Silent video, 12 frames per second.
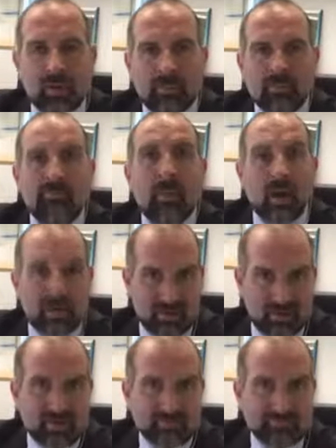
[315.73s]
mild,
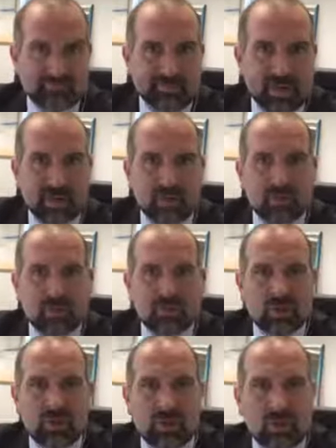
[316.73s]
and they're usually
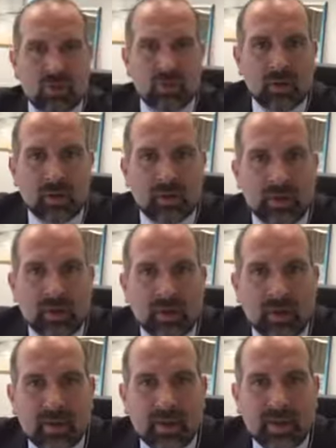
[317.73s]
within normal limit.
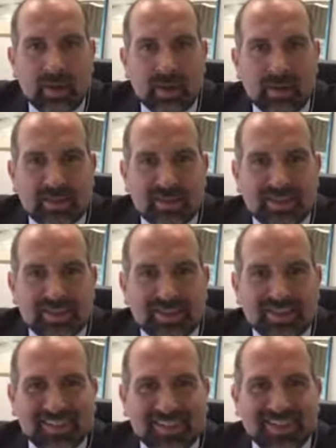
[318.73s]
And
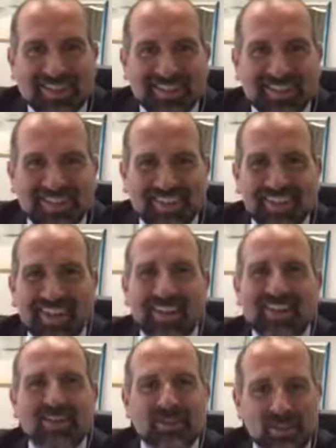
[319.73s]

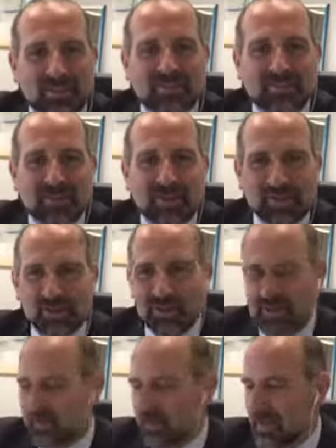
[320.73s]
there's lots of breast
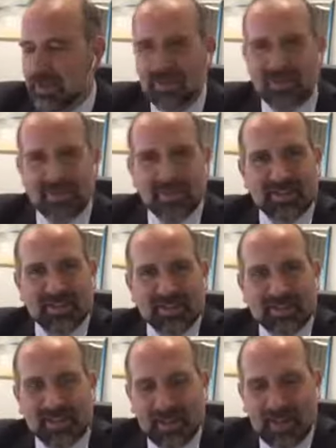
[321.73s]
reduction patients.
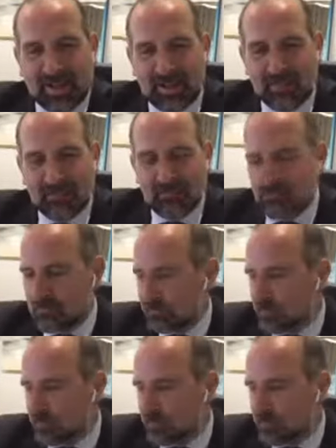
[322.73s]
So